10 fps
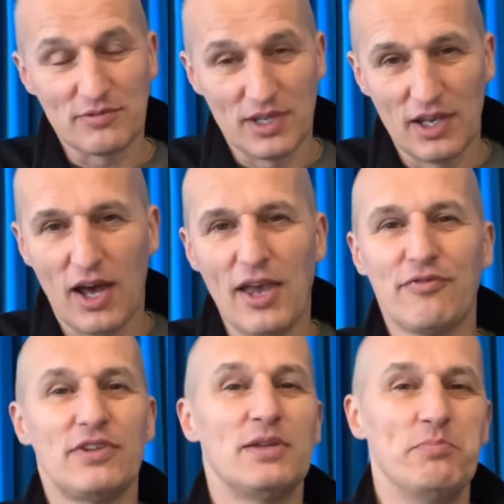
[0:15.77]
life
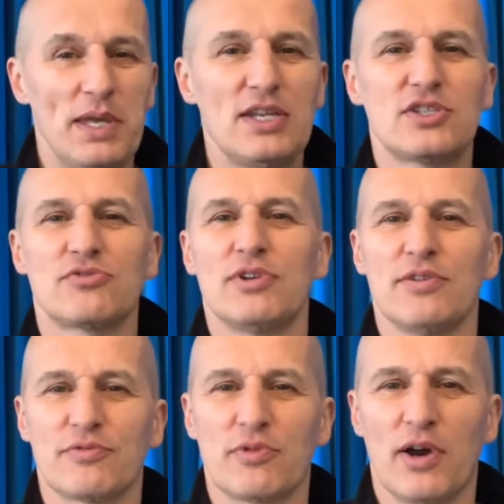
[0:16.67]
and the ministry
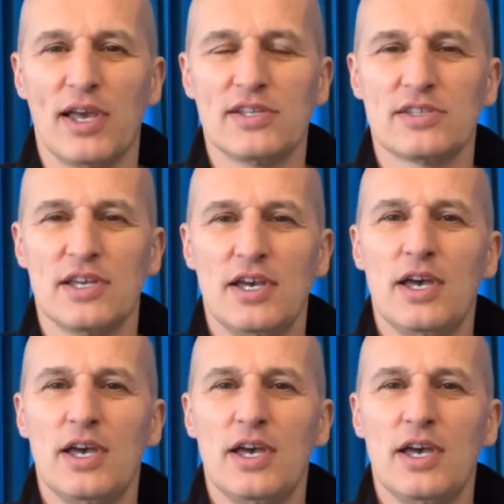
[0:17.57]
of Christ,